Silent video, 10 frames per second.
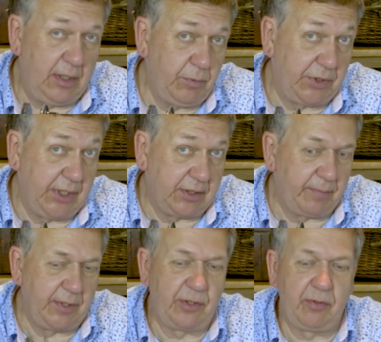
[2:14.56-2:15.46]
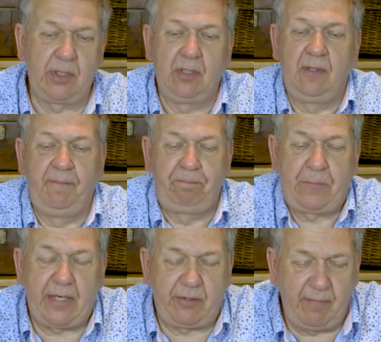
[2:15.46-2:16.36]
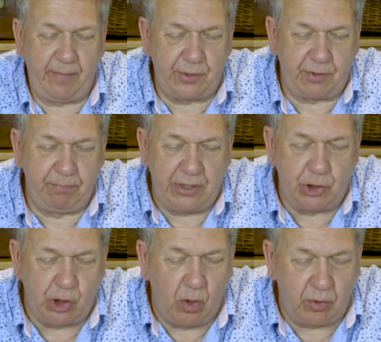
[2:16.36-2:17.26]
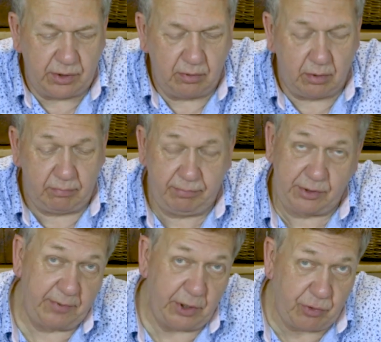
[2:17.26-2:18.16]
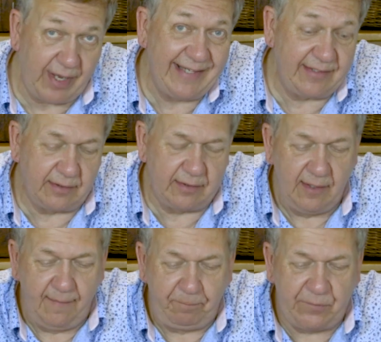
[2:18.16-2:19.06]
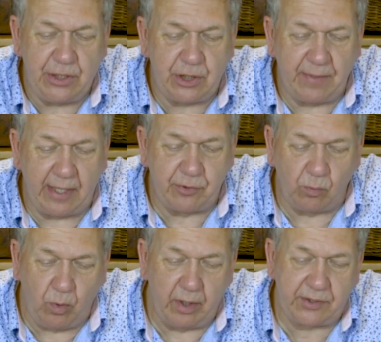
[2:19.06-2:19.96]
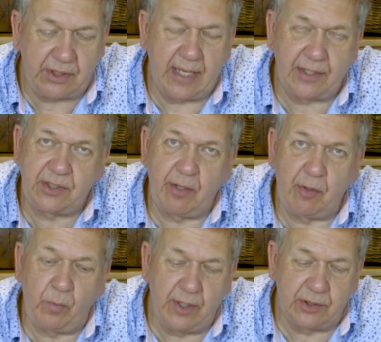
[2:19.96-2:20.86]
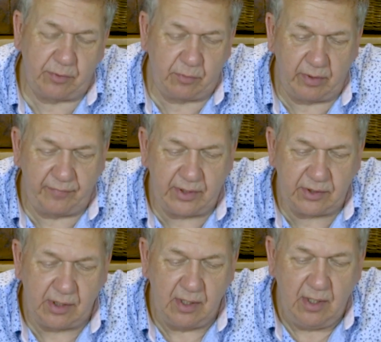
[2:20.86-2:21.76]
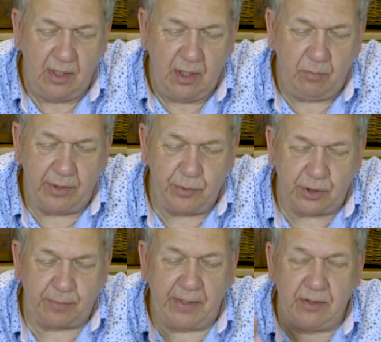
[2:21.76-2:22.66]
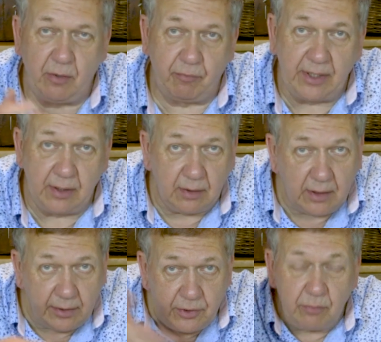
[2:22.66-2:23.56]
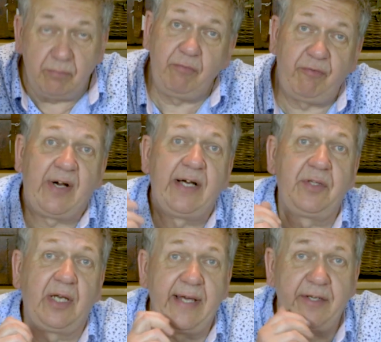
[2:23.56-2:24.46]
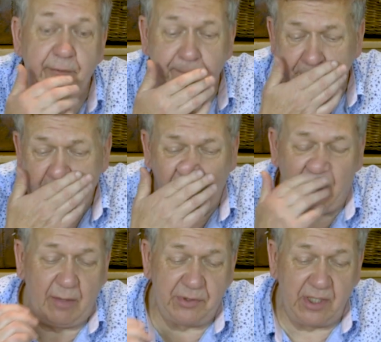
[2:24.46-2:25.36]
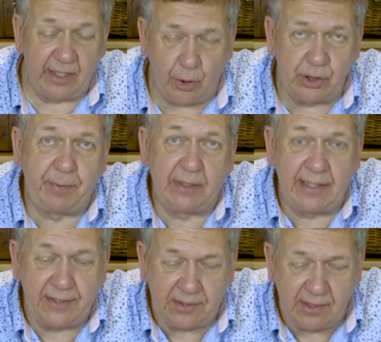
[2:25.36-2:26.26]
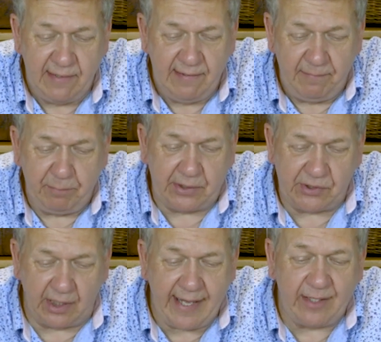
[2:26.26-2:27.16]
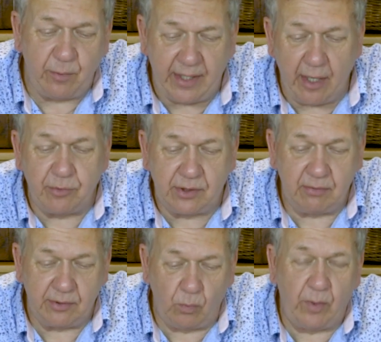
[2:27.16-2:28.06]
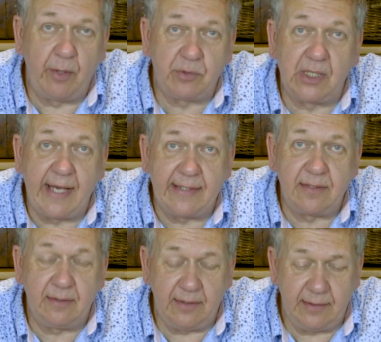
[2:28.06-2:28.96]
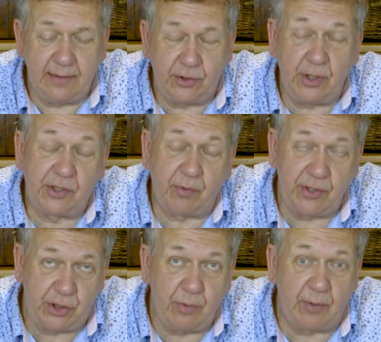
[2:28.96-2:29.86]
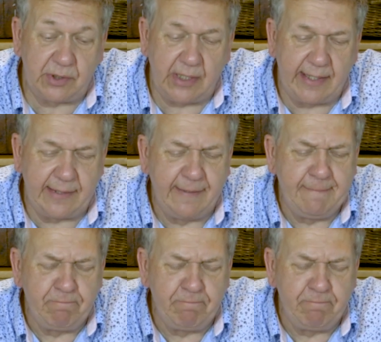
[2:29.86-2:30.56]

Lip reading: which takes a bit of doing. I can remember being taught, or somebody trying to teach me how to Wallace cast down in Wales with one of these, where you spin the reel and you fire the lead out. Well, I was nearly hospitalised because the lead went out as a 1 ounce lead, a 2 ounce lead,